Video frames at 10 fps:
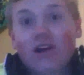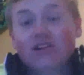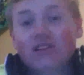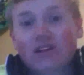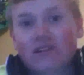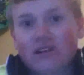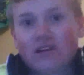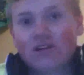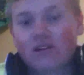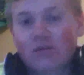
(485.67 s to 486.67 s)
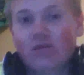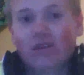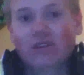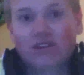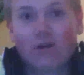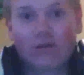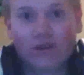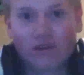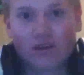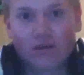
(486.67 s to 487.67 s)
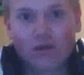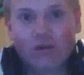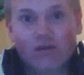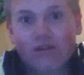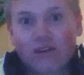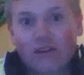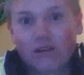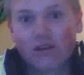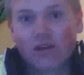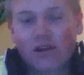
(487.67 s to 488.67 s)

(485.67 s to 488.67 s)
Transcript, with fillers: Actually, I'd say, I'd be willing to say I'm really good at Modern Warfare two.